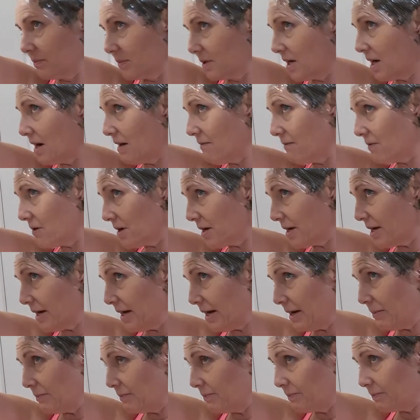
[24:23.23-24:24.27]
covered
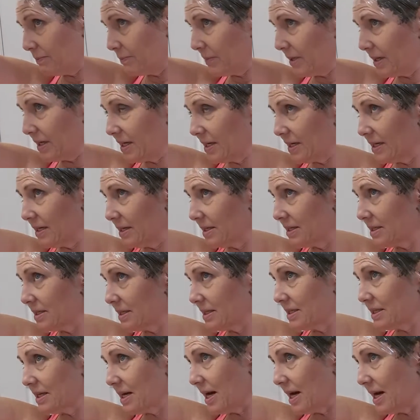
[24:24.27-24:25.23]
up, because it's